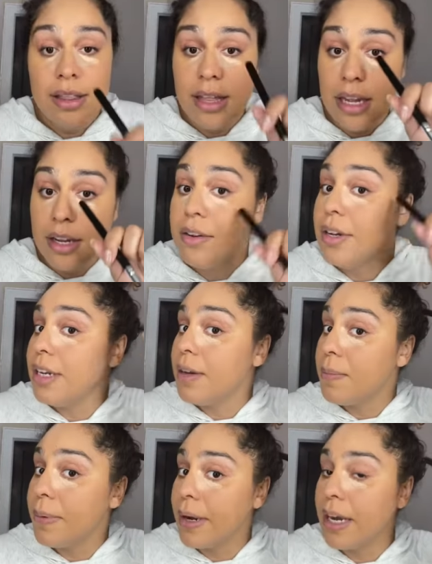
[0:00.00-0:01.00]
think you need
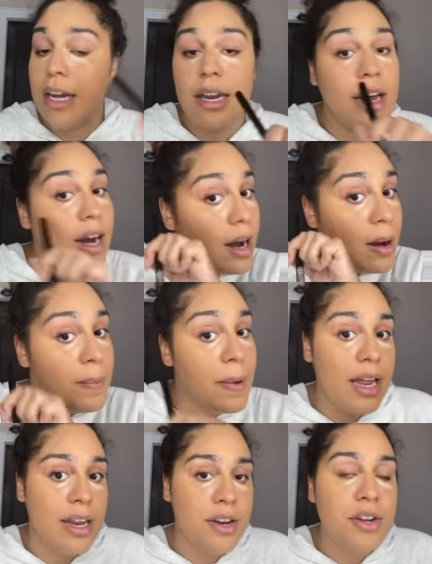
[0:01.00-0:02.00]
to bring it up
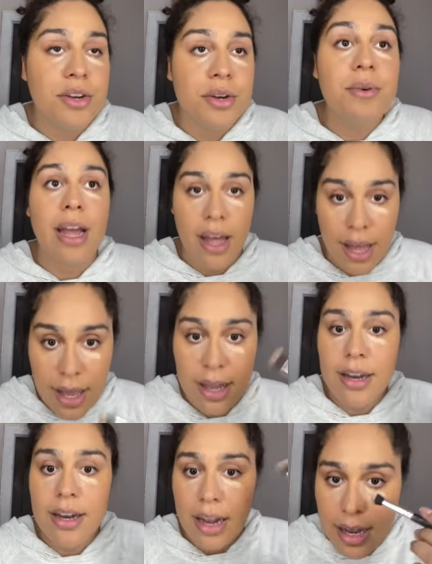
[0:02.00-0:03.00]
and you
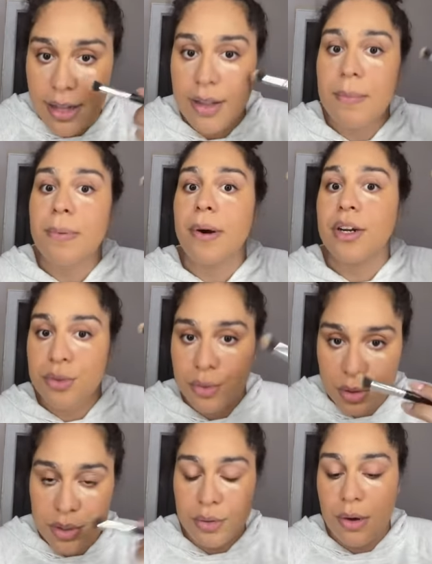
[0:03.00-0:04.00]
can and the brush
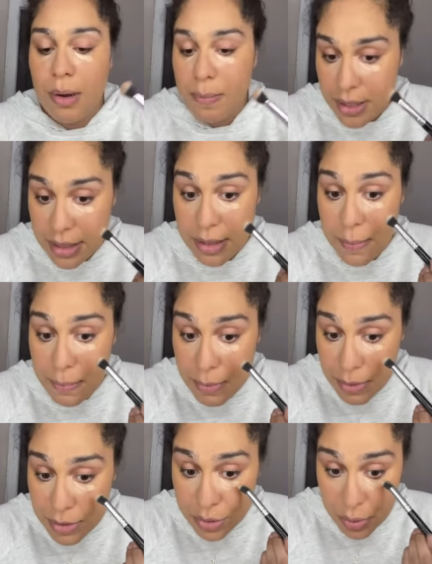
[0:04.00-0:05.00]
will do it, but the
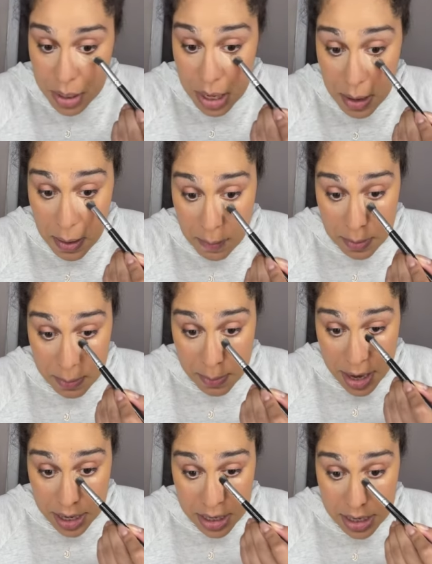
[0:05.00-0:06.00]
majority of the
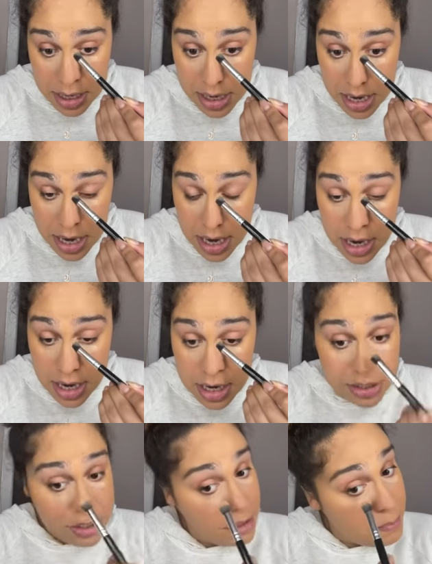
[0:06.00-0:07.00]
product
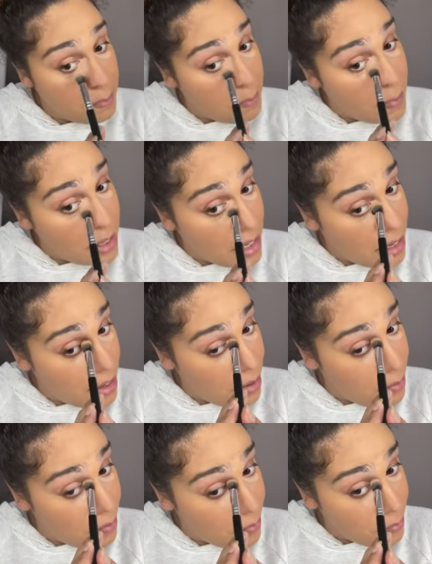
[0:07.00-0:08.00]
should
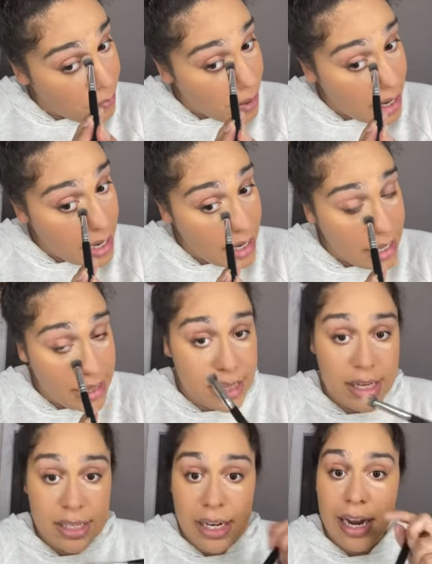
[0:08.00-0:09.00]
be right in
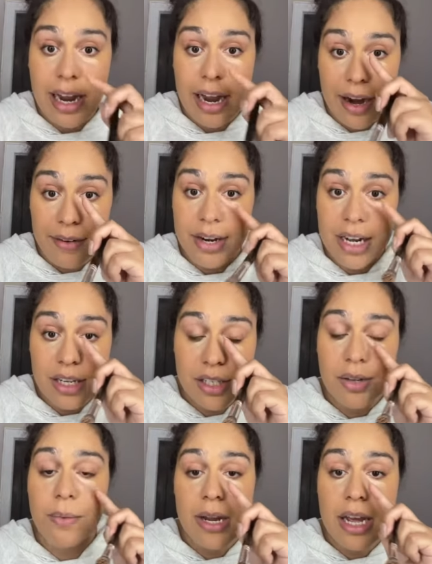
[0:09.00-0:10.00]
this area
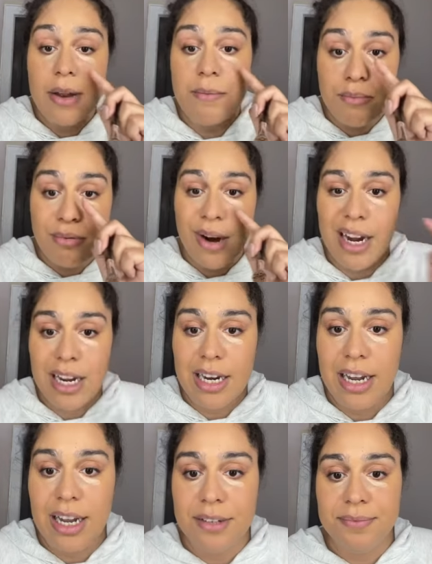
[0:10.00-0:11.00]
so we can
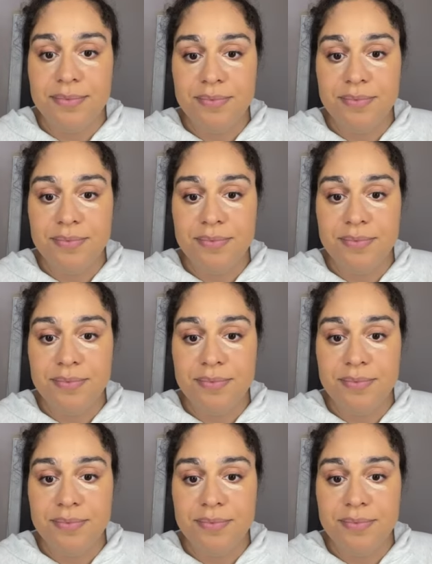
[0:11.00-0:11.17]
brighten it.